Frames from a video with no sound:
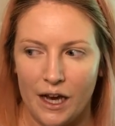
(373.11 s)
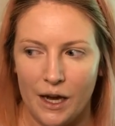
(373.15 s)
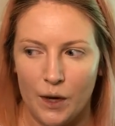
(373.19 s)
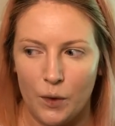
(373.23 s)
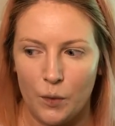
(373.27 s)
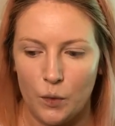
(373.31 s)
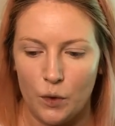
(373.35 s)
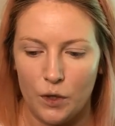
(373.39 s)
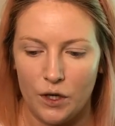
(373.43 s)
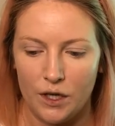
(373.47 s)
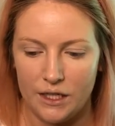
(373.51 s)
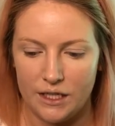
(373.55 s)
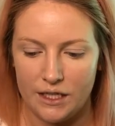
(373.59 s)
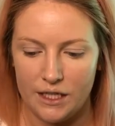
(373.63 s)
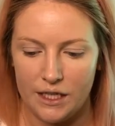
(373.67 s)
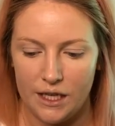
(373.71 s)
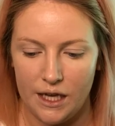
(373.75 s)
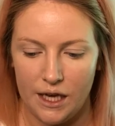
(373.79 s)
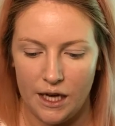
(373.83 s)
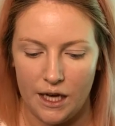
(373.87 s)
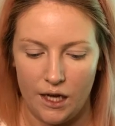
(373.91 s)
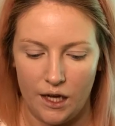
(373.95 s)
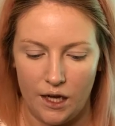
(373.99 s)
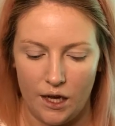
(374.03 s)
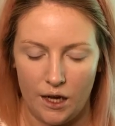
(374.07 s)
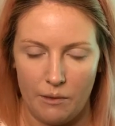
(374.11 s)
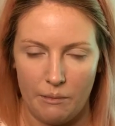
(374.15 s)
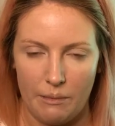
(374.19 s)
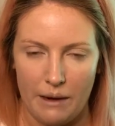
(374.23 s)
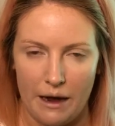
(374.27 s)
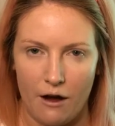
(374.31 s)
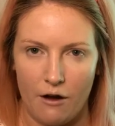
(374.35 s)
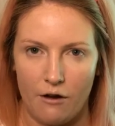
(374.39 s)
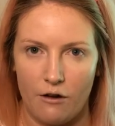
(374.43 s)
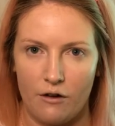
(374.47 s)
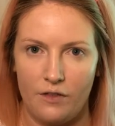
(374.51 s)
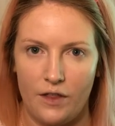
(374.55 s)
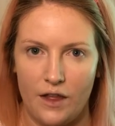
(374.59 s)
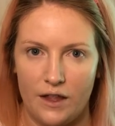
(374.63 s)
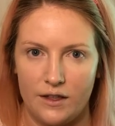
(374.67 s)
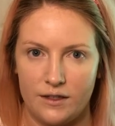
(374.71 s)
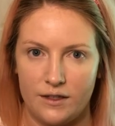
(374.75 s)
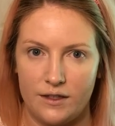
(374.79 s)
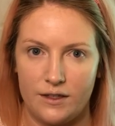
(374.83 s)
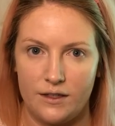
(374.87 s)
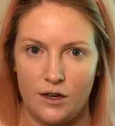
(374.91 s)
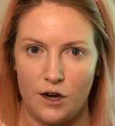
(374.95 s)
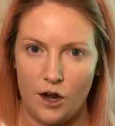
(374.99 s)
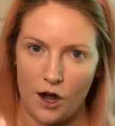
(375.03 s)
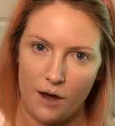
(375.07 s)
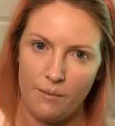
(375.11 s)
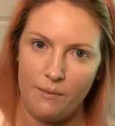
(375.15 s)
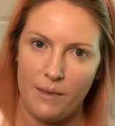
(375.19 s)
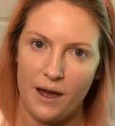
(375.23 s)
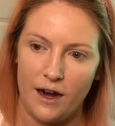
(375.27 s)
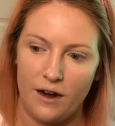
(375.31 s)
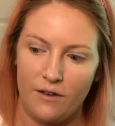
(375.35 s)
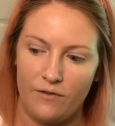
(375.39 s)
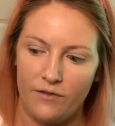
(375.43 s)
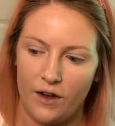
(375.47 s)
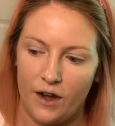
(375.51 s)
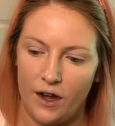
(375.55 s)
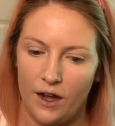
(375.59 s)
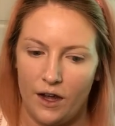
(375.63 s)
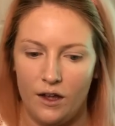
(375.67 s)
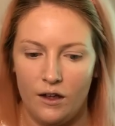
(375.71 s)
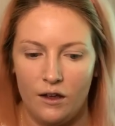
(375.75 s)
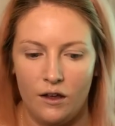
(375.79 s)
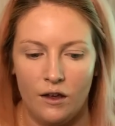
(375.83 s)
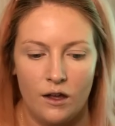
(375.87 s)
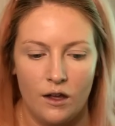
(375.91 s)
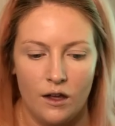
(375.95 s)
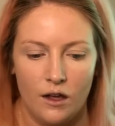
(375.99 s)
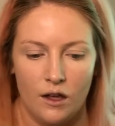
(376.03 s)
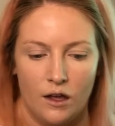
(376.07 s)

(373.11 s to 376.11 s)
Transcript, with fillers: I want to get a powder that's not mattifying.